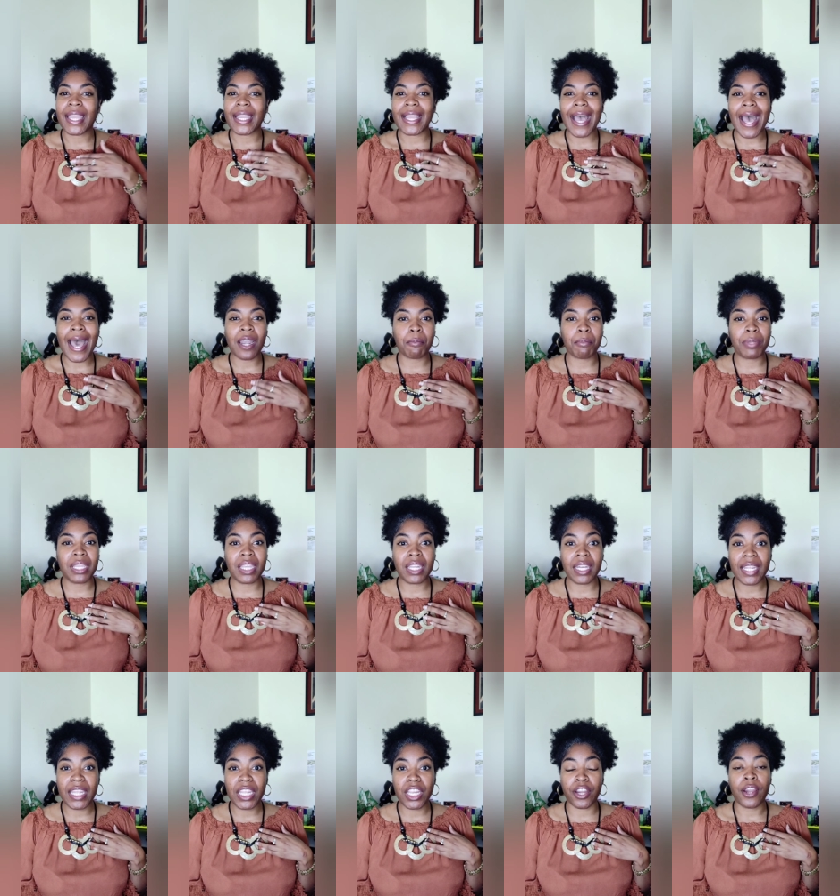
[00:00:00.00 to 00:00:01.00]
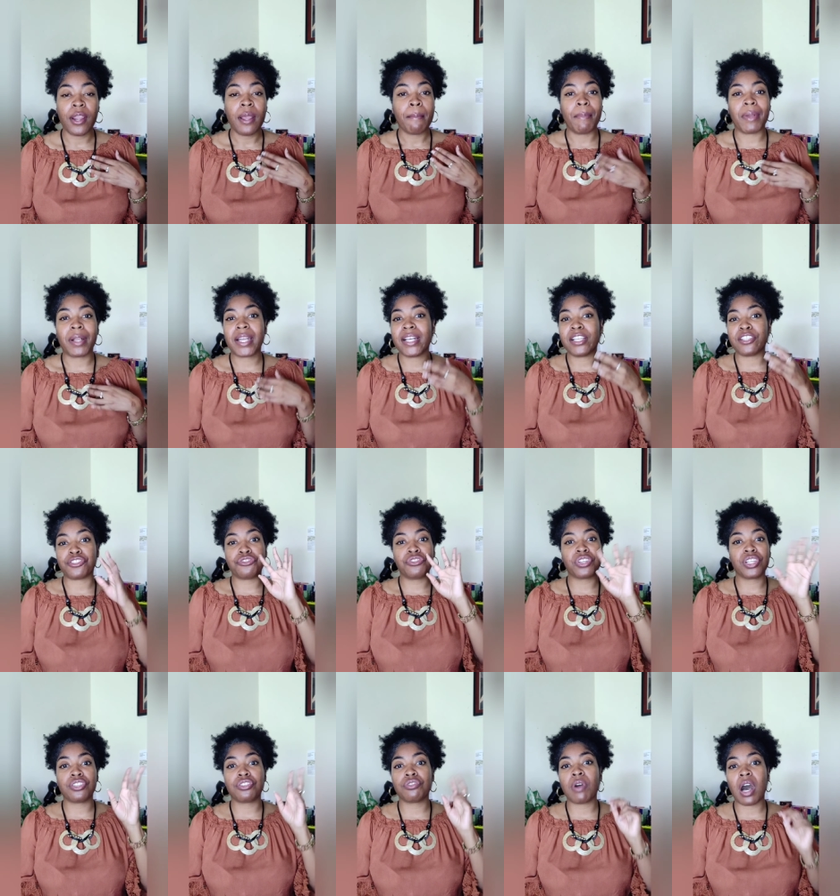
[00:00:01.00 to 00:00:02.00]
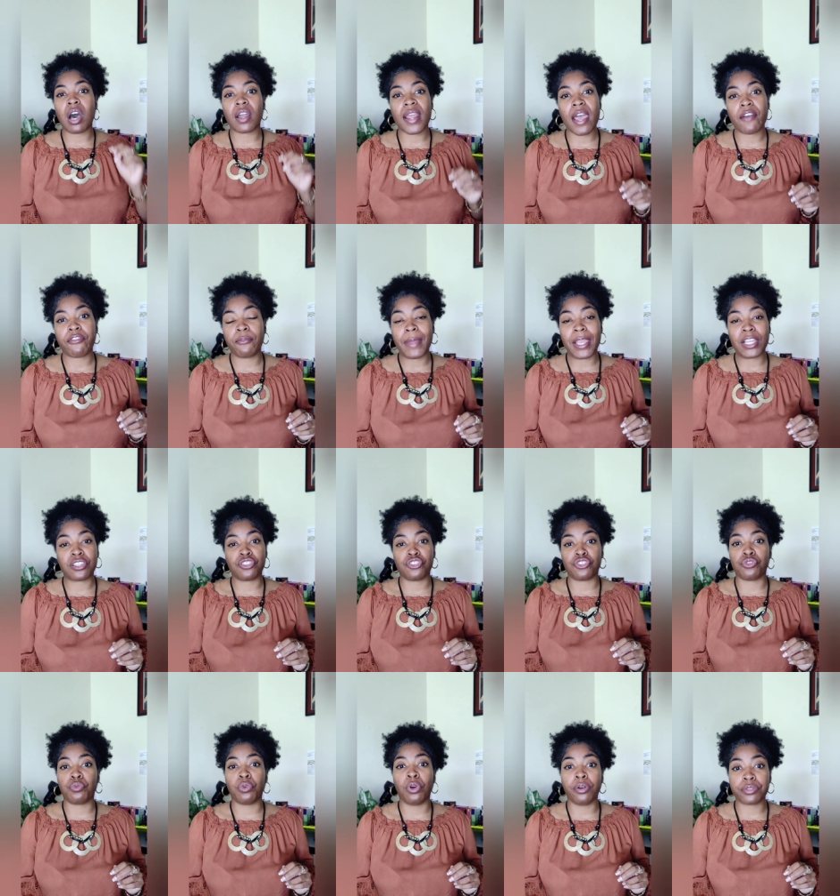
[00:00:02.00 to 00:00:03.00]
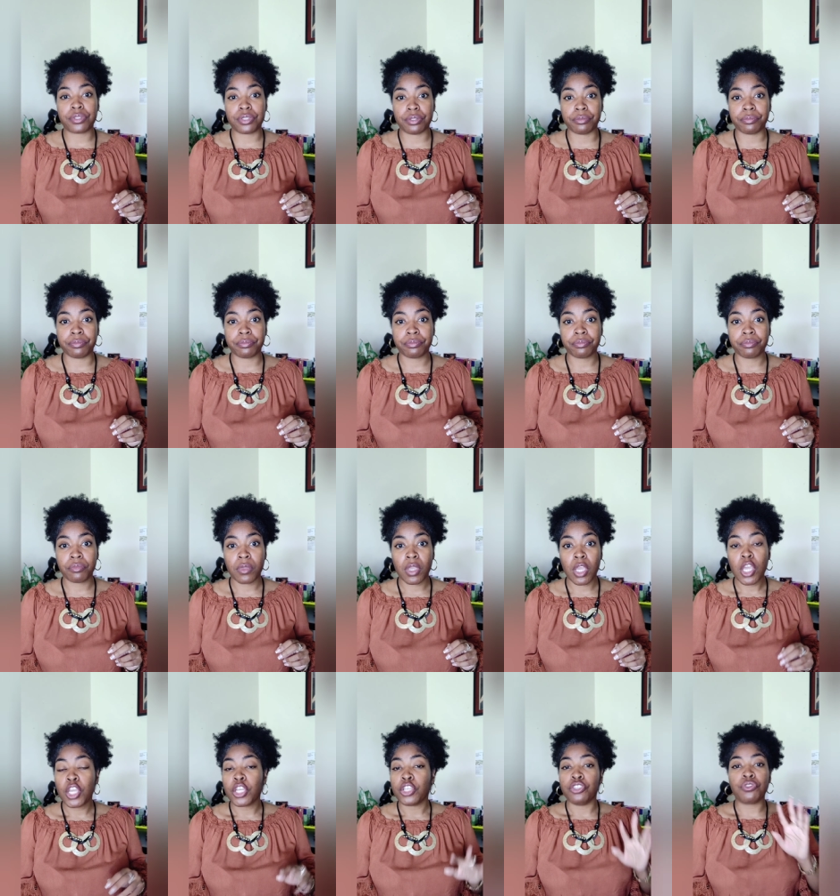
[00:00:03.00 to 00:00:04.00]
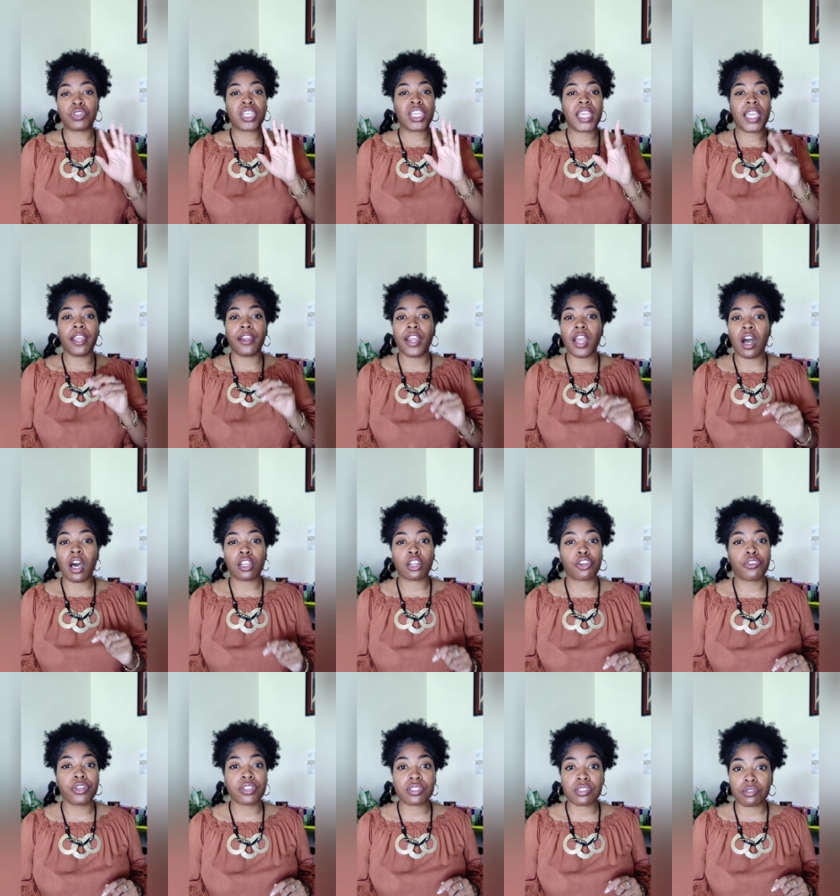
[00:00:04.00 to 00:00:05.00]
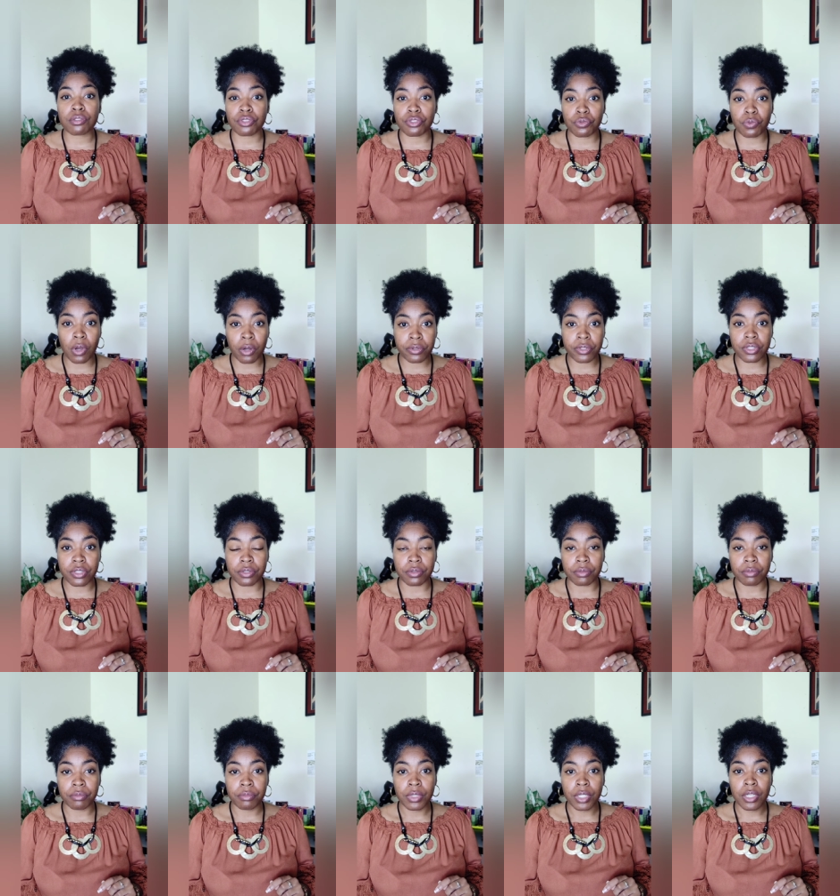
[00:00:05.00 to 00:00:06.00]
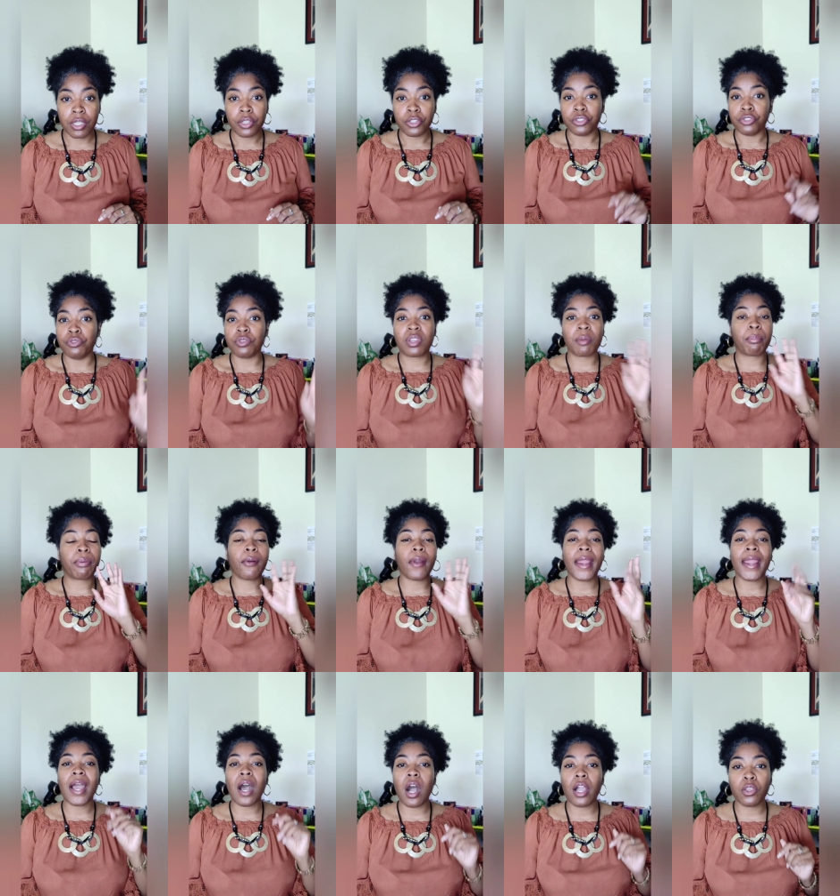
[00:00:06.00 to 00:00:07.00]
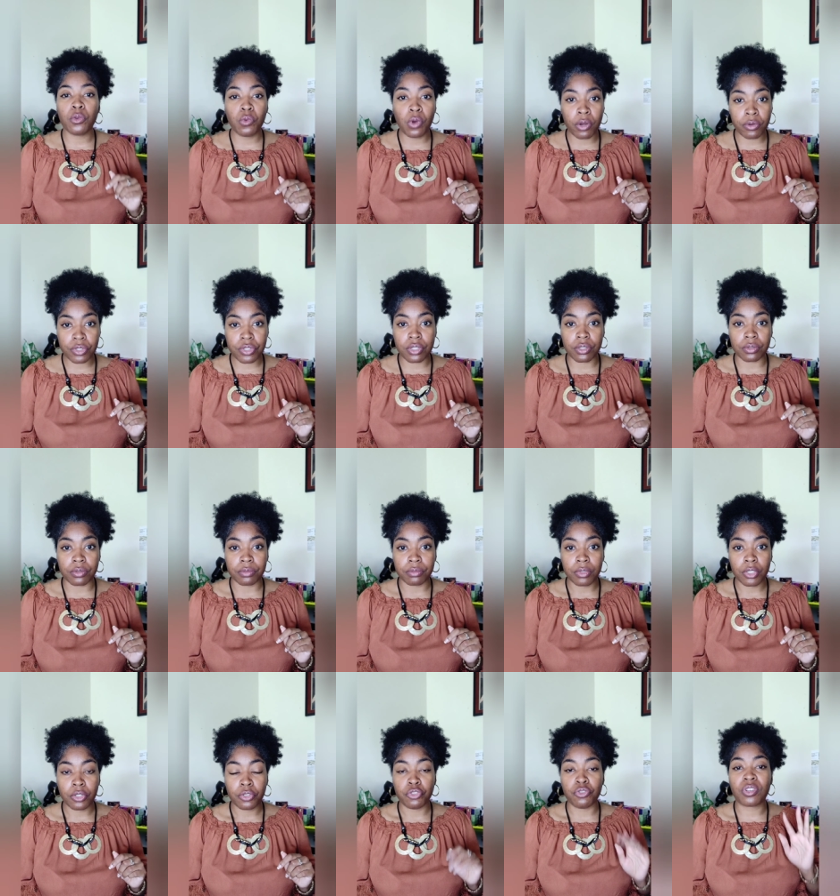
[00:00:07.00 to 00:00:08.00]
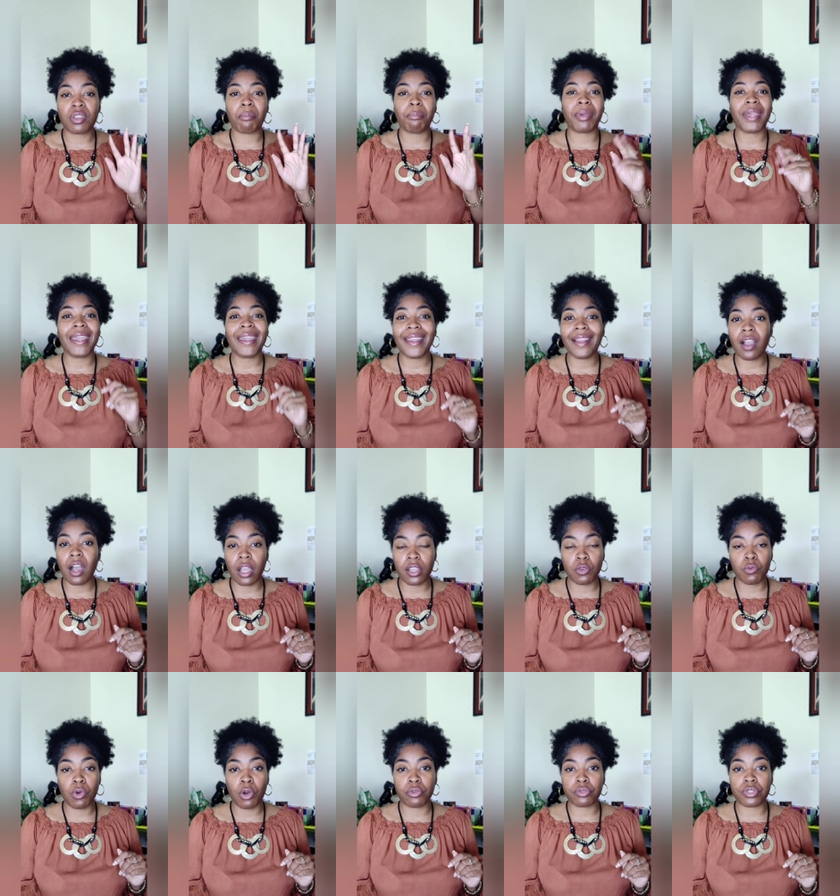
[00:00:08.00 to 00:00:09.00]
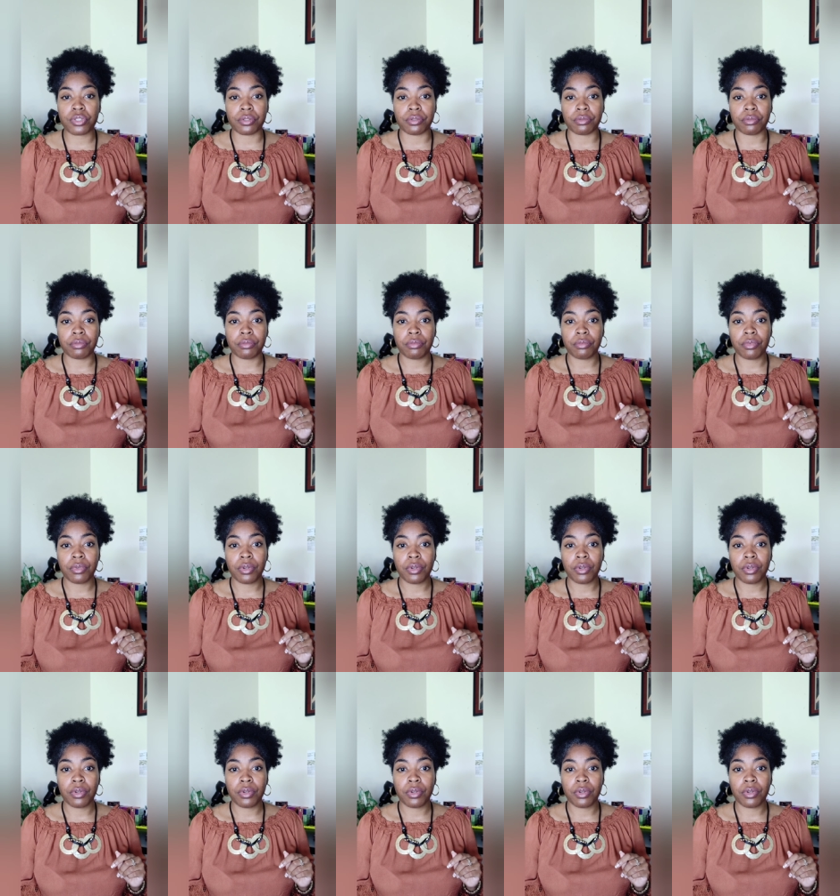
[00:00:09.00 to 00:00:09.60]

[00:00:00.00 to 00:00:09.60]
It gotta be in here, because you can do all the affirmations you want to. You can carry all the crystals you want to. You can pray all you want to. You can beg all you want to.